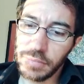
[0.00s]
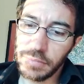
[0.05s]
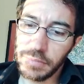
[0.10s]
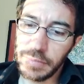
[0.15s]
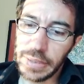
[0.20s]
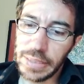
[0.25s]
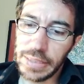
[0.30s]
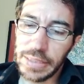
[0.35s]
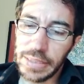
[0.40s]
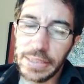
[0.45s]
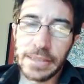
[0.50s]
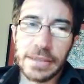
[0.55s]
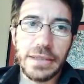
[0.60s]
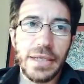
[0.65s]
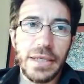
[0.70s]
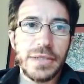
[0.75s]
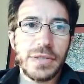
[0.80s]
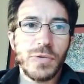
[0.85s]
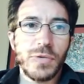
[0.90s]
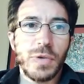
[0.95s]
by
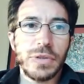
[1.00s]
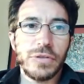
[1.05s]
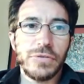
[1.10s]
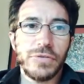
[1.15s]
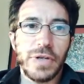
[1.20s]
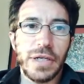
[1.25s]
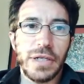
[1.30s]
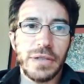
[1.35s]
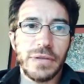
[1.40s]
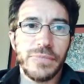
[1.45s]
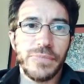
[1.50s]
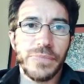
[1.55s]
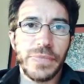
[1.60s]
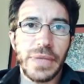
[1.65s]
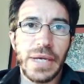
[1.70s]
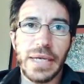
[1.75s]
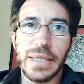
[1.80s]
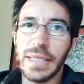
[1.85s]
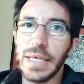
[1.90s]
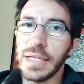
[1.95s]
this quantifier,
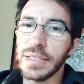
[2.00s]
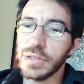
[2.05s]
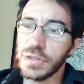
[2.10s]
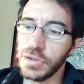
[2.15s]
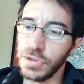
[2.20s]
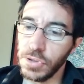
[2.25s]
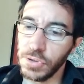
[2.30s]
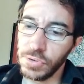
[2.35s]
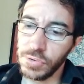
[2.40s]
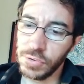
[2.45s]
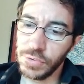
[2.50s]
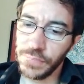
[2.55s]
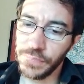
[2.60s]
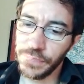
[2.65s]
and that's not good.